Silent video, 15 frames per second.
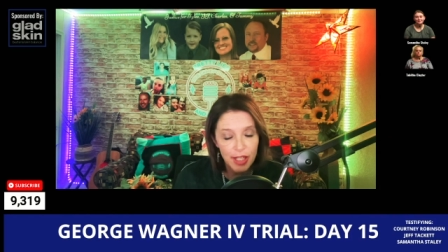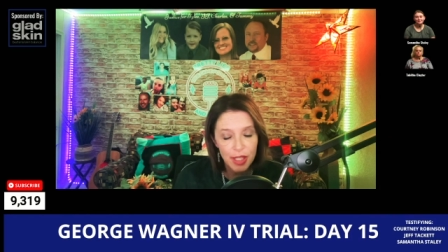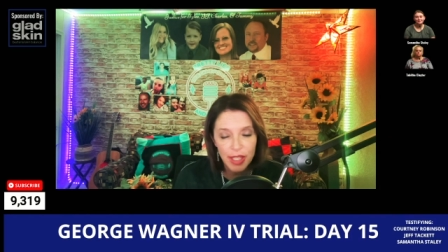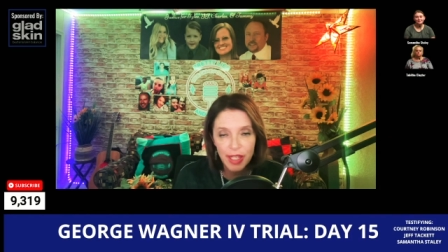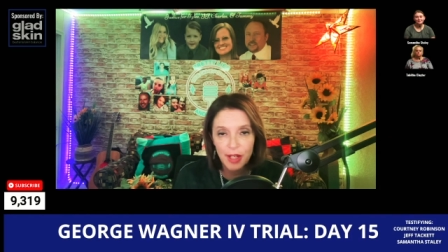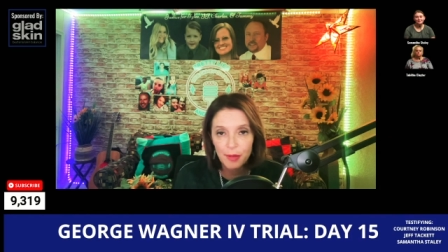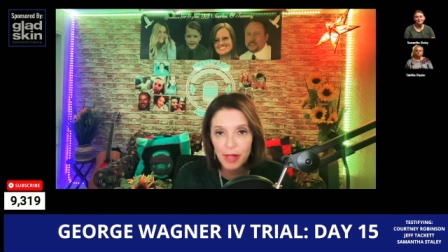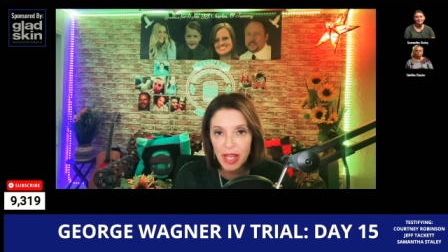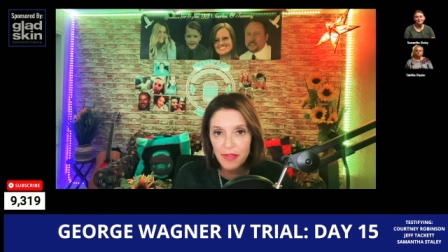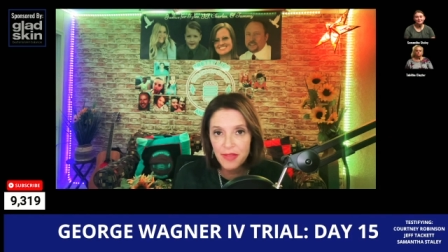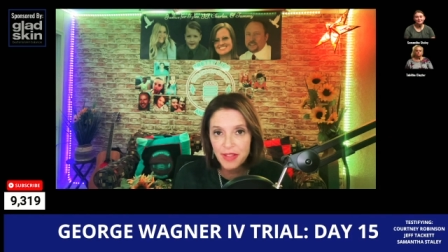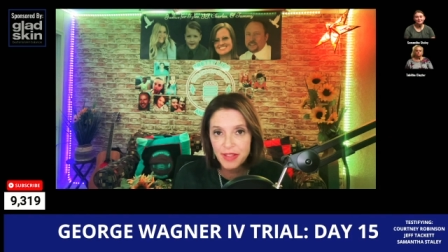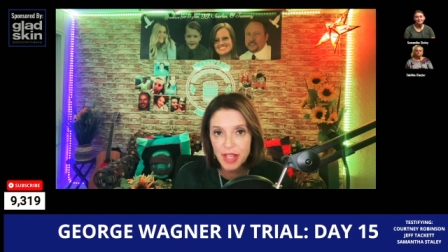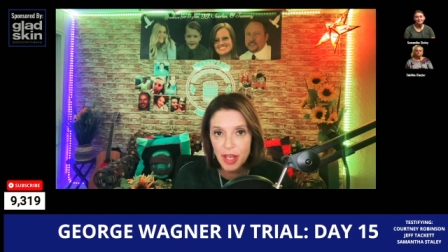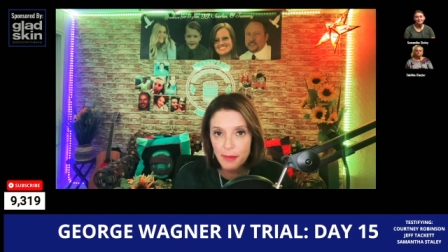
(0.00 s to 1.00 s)
And around this
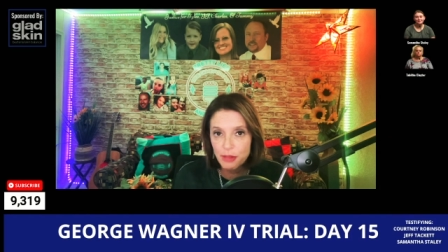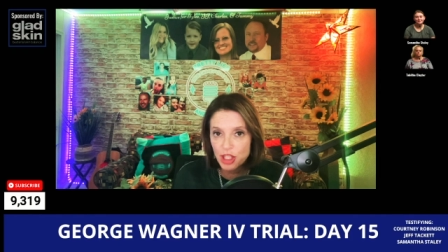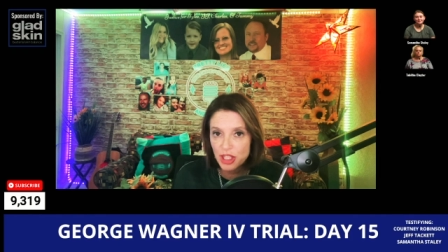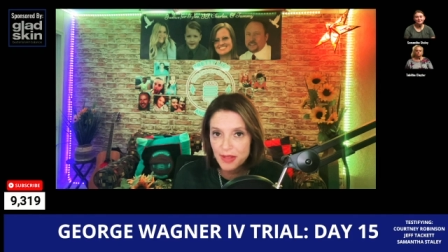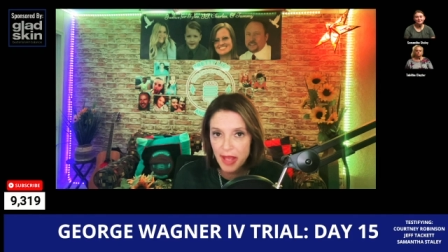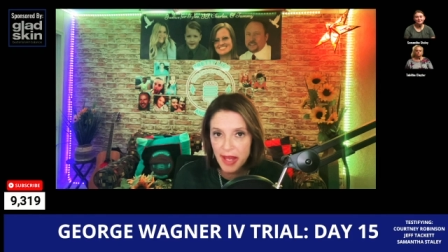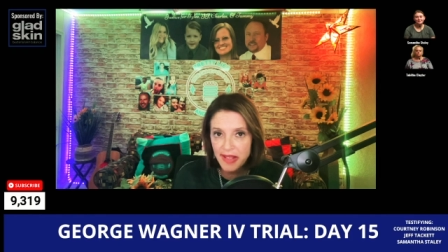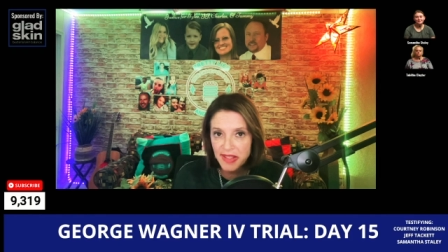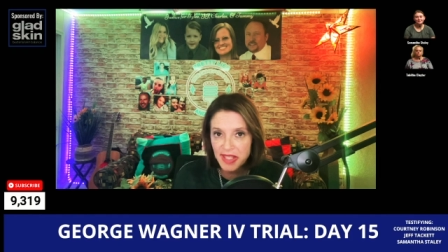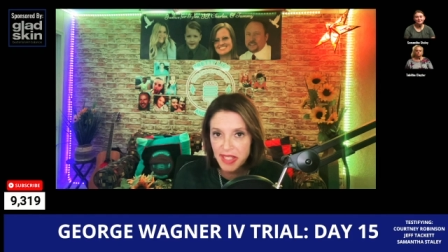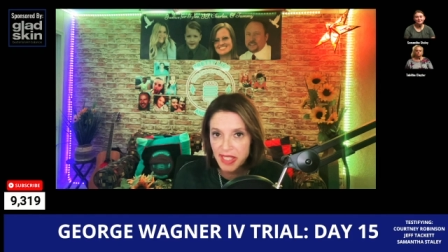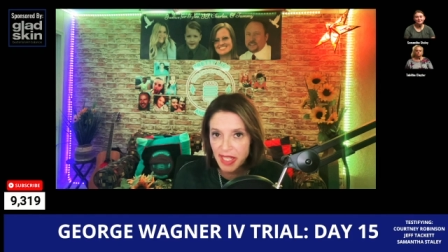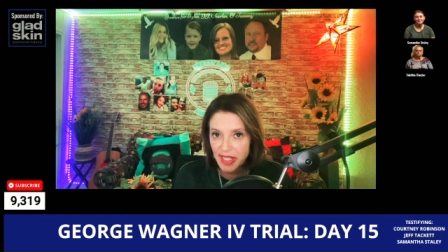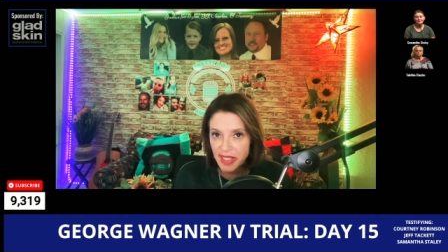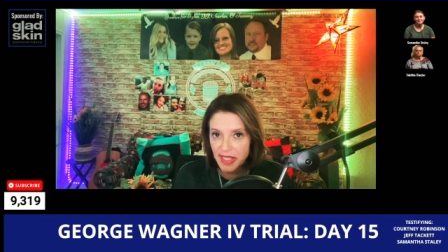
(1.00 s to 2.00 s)
time, she's 18,
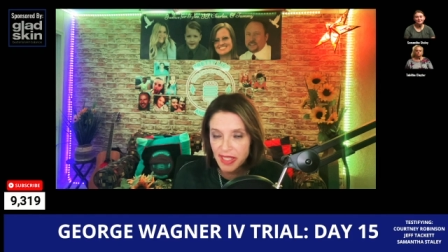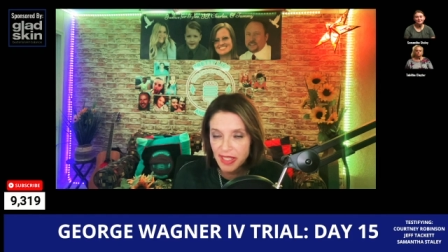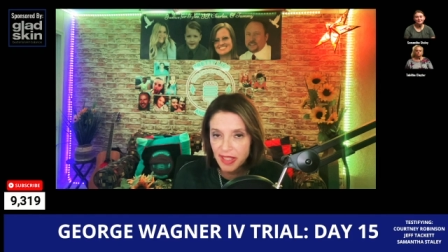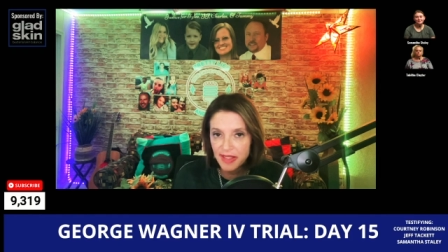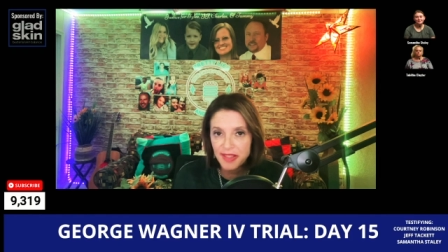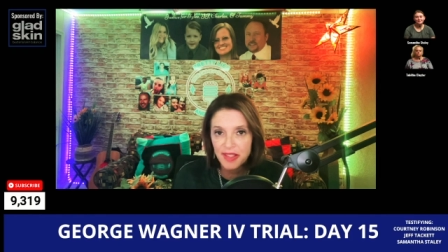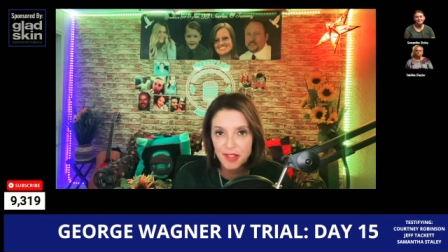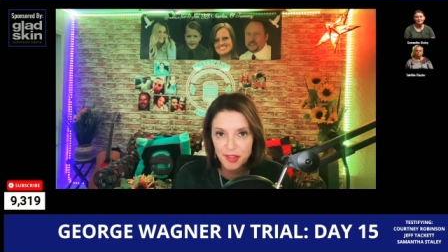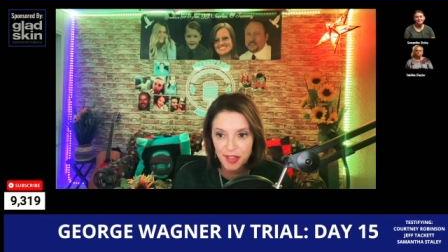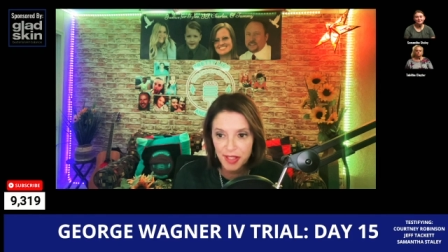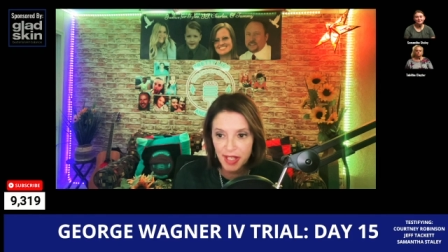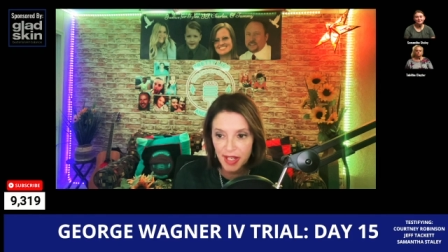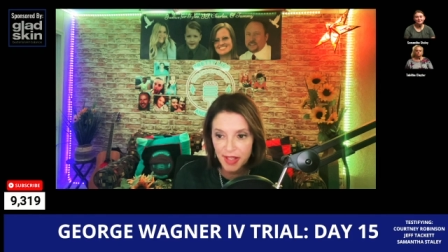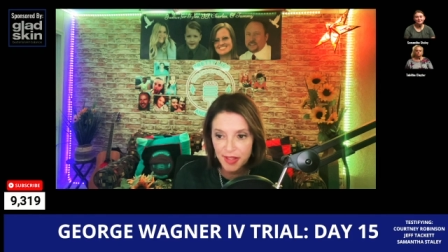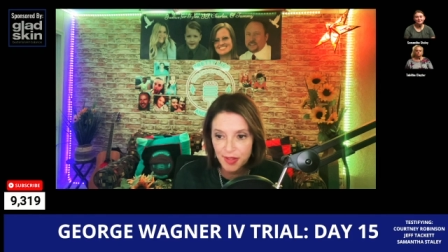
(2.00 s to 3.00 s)
19, a senior in
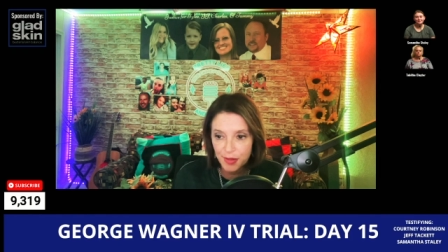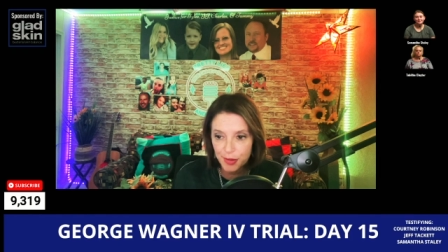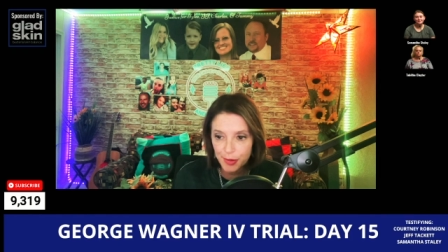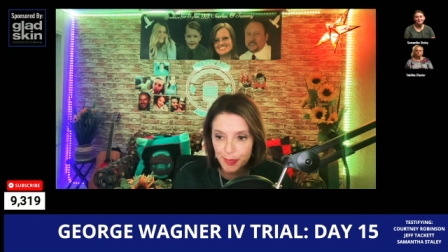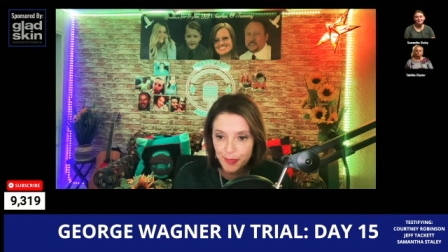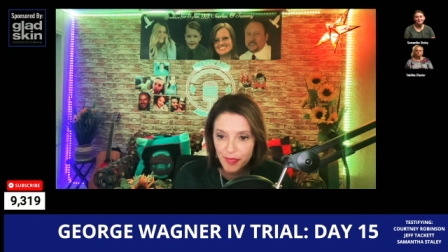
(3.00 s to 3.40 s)
high school.